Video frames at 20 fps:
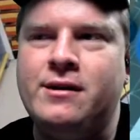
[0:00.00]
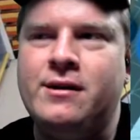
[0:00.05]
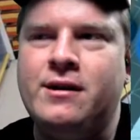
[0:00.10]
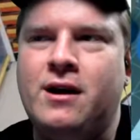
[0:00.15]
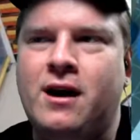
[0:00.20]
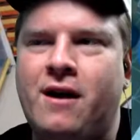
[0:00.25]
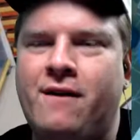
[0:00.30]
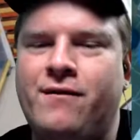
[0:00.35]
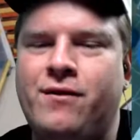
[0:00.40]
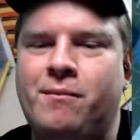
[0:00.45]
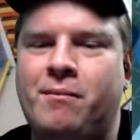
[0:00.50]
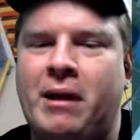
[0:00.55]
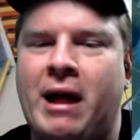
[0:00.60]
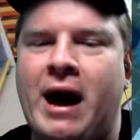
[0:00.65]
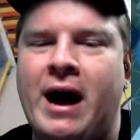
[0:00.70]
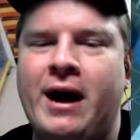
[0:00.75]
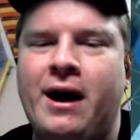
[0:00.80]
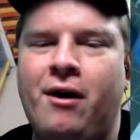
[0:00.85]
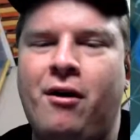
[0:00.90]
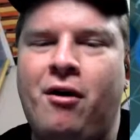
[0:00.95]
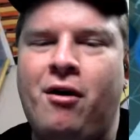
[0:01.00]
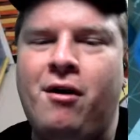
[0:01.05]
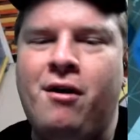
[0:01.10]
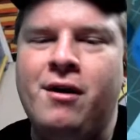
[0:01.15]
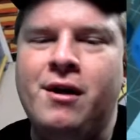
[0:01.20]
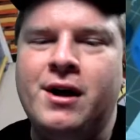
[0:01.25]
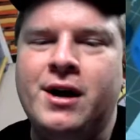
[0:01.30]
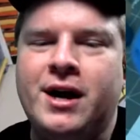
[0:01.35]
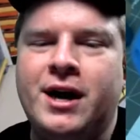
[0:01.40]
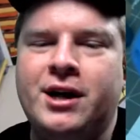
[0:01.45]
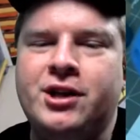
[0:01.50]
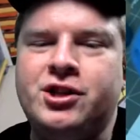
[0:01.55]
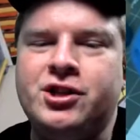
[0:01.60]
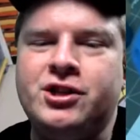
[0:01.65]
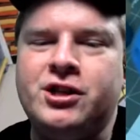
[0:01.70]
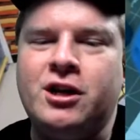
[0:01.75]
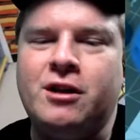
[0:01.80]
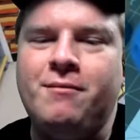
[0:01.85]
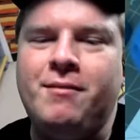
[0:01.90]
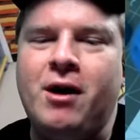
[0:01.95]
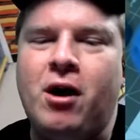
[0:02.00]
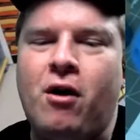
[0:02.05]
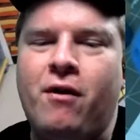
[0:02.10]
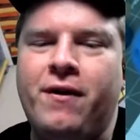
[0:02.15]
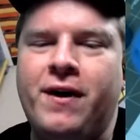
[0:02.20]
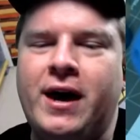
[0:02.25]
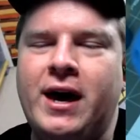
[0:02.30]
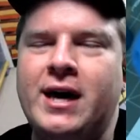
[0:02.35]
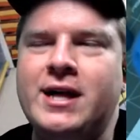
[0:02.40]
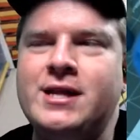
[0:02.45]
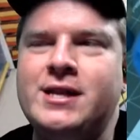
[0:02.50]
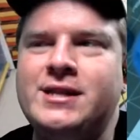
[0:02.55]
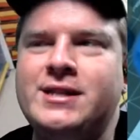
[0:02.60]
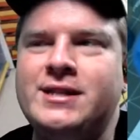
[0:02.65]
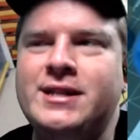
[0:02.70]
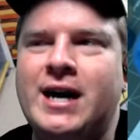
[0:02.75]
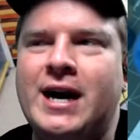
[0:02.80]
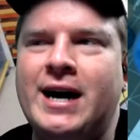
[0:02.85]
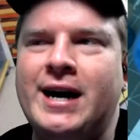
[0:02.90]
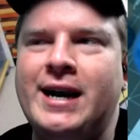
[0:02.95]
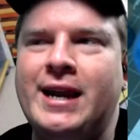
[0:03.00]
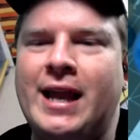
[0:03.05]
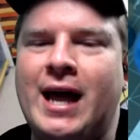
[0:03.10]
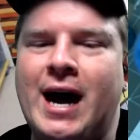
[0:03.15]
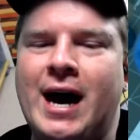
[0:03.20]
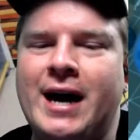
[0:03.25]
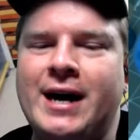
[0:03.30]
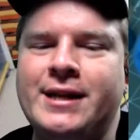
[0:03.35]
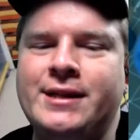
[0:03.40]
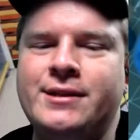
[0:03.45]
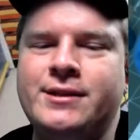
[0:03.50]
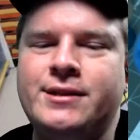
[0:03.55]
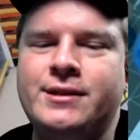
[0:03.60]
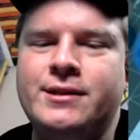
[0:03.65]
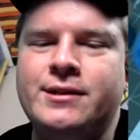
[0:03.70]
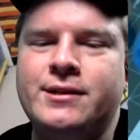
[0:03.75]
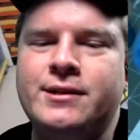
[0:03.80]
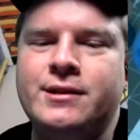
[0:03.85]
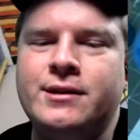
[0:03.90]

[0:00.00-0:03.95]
of the black at all. It's just going to be all the inside lines.